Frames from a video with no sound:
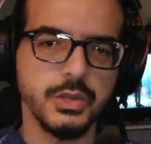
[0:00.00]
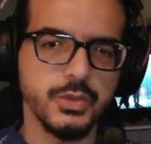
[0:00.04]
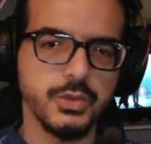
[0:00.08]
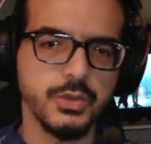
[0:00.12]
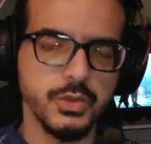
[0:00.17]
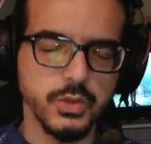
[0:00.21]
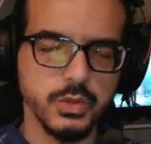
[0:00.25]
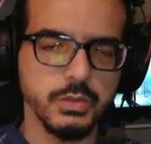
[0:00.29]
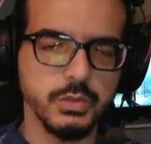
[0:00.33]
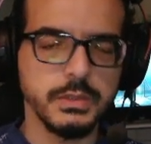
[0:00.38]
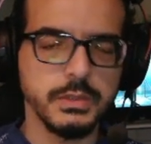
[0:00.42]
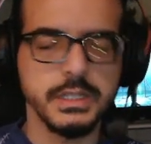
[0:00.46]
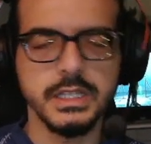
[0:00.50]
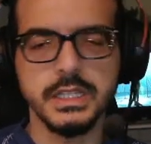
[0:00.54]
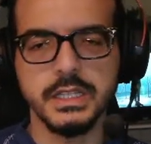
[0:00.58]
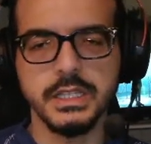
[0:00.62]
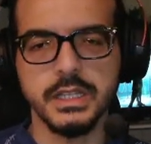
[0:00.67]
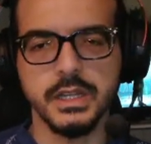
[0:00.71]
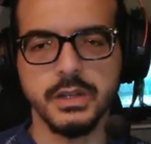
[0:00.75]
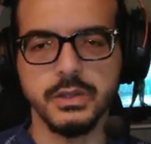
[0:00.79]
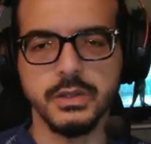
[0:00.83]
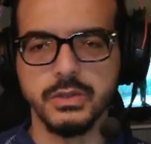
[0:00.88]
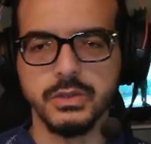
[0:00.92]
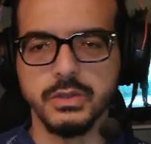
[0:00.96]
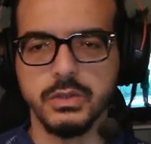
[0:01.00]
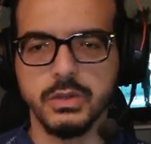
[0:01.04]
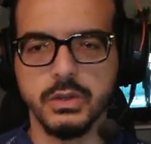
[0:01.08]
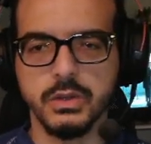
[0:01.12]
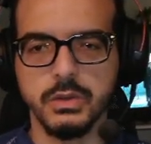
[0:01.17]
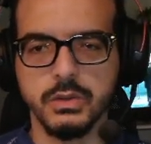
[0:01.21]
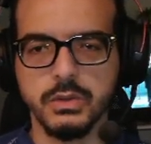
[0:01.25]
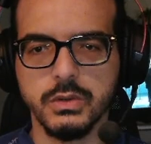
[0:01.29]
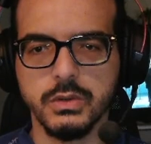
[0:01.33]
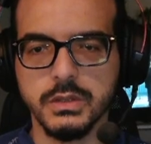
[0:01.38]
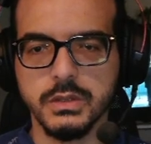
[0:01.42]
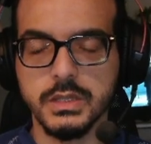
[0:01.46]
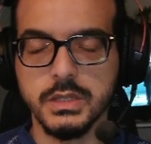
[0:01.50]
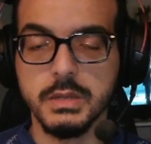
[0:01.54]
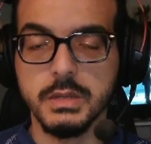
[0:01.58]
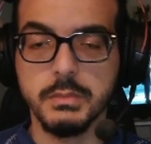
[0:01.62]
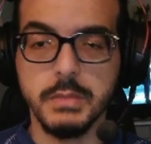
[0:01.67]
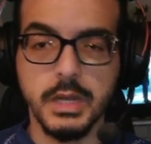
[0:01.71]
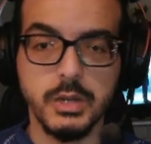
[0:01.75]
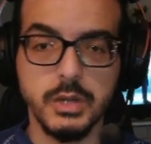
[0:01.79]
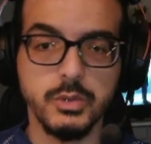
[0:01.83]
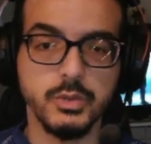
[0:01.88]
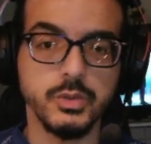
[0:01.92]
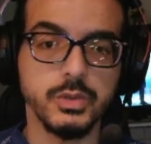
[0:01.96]
troop details or the
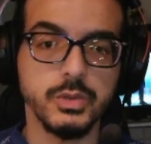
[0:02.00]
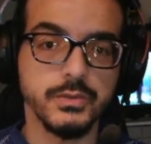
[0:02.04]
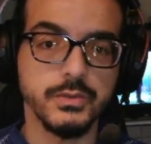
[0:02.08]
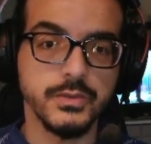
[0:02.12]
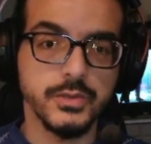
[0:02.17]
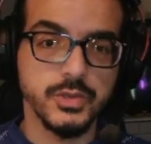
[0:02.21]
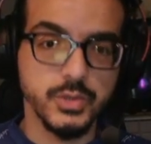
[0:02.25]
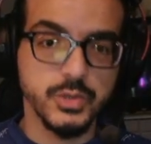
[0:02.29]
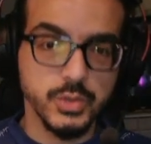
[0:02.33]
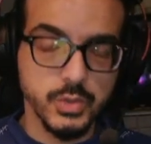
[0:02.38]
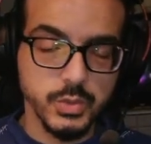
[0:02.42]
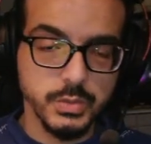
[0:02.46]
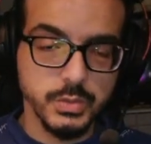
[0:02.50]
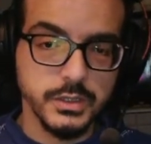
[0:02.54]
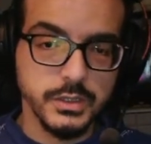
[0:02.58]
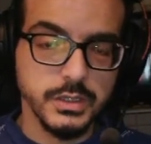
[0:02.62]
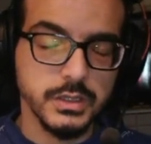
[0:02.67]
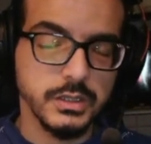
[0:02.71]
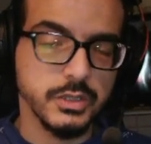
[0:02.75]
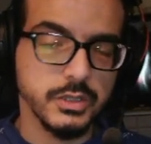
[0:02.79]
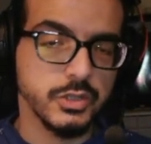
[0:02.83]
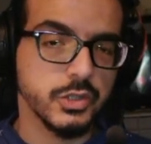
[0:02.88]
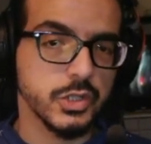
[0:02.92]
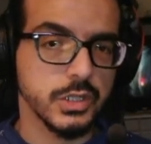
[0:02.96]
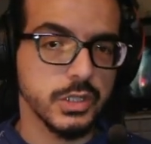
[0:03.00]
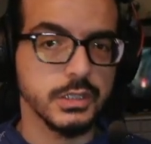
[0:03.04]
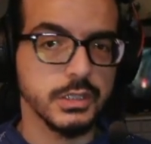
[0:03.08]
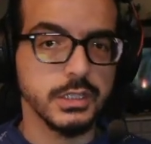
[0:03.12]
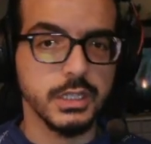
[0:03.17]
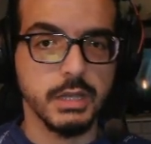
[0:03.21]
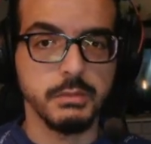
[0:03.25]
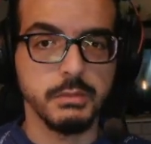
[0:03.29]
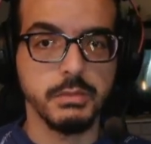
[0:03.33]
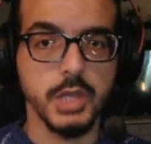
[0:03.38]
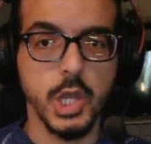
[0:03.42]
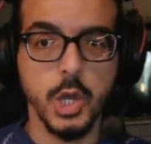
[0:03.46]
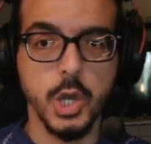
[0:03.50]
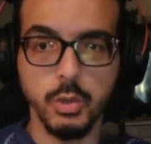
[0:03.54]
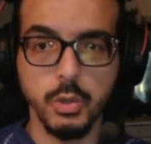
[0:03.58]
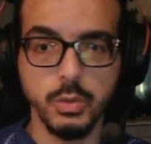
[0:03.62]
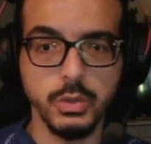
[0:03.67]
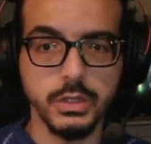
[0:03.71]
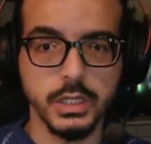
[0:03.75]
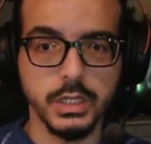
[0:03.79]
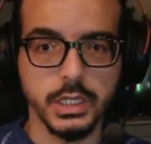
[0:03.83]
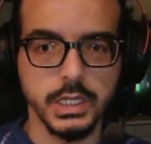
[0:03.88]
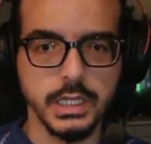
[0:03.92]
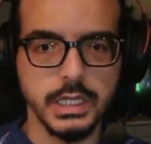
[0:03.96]
amount of troops the trucks can be
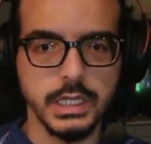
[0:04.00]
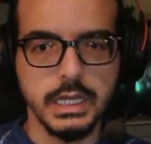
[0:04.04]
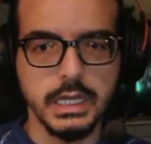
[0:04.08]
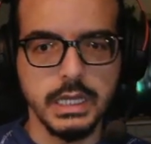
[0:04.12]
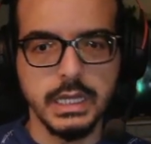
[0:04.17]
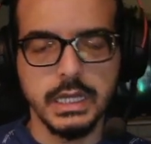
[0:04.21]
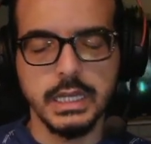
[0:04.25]
holding.